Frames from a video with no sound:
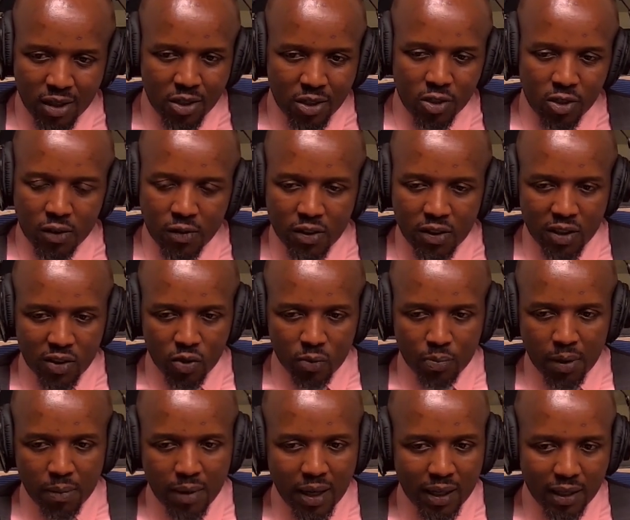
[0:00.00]
So if it's a
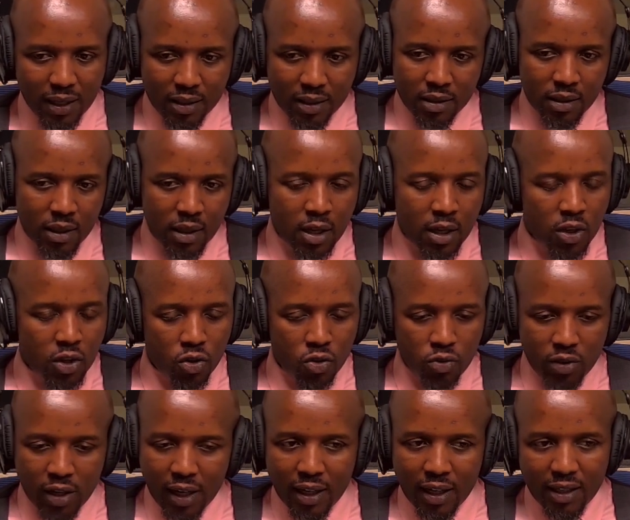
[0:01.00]
supermarket, you
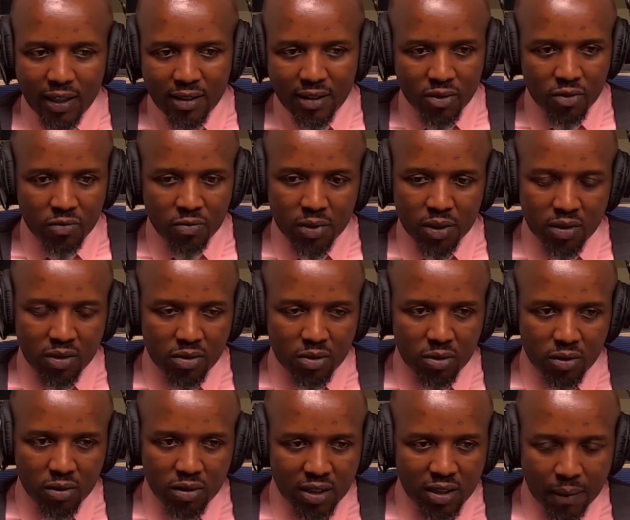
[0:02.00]
realize you've been
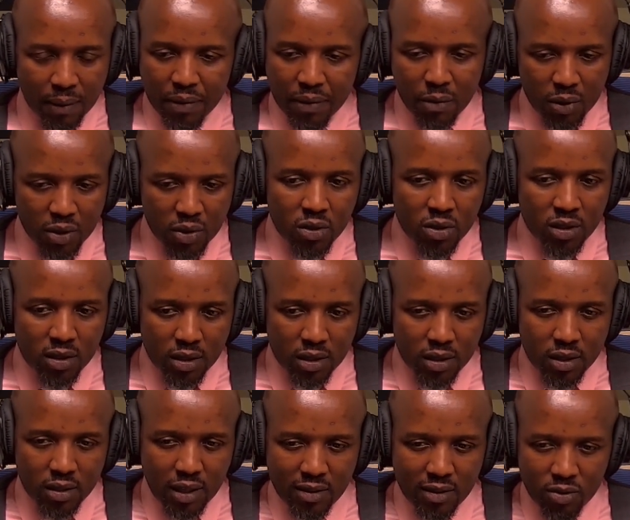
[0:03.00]
sold something which
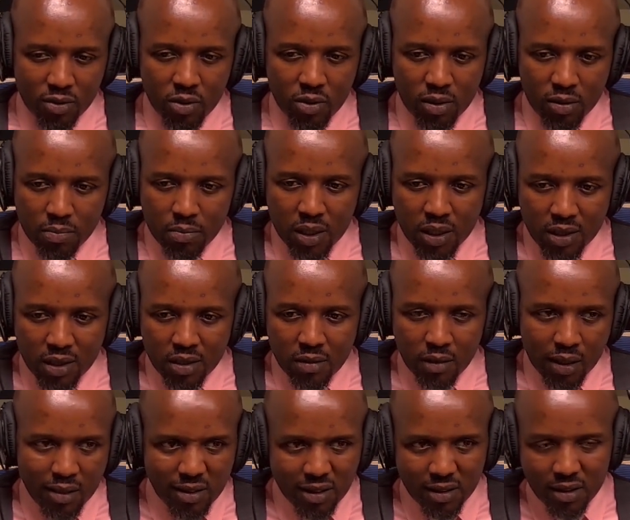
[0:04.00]
does not meet,
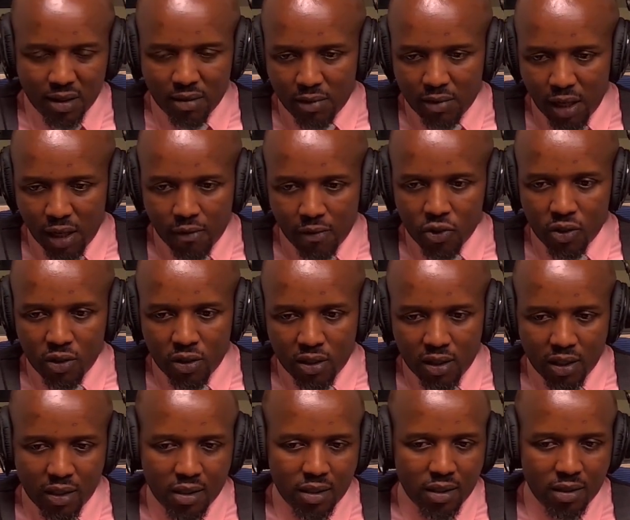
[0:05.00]
let's say it's a television
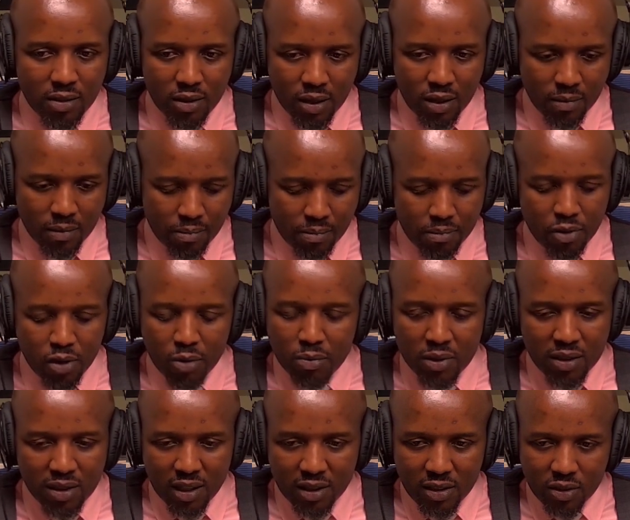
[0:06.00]
set, promise
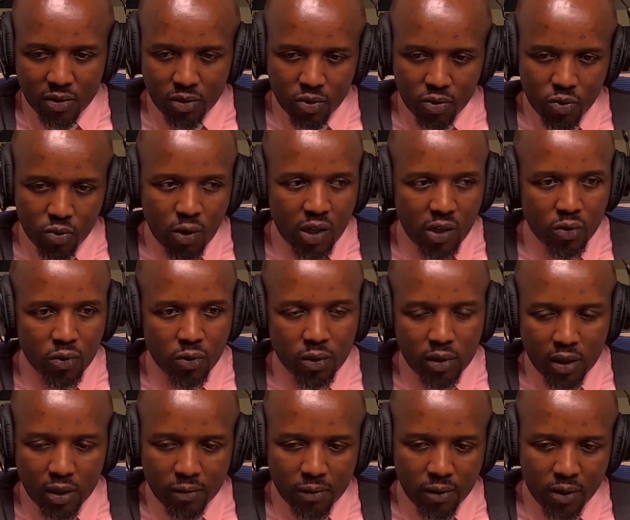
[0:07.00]
that it will do 1, 2,
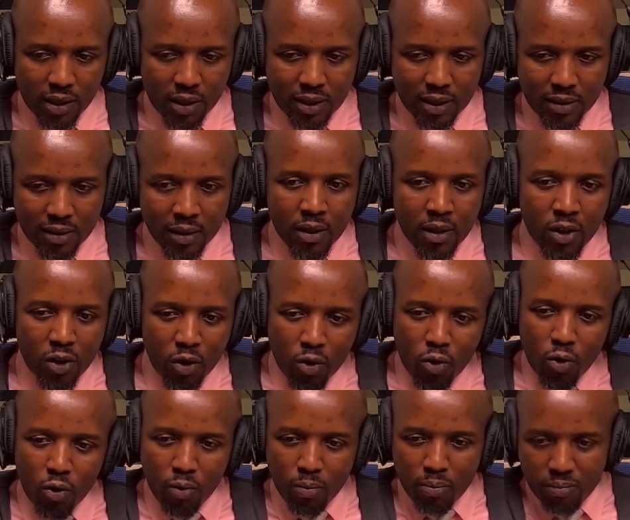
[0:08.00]
3, 4 things,
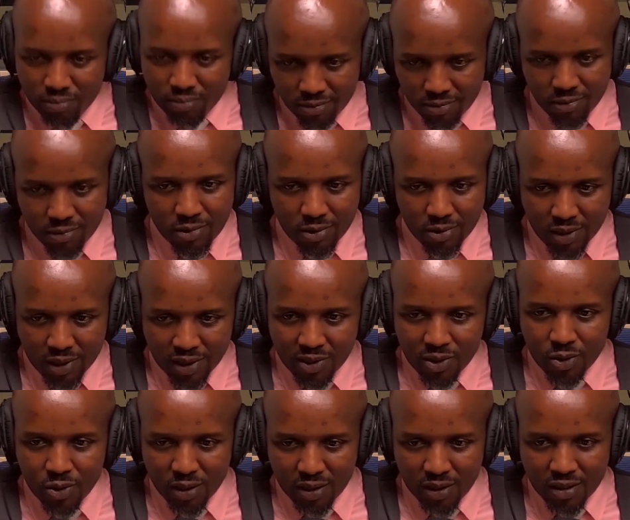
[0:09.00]
go to the
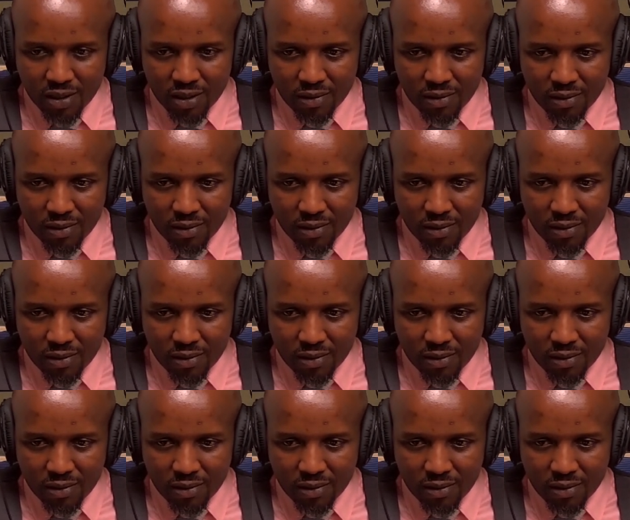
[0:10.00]
store itself.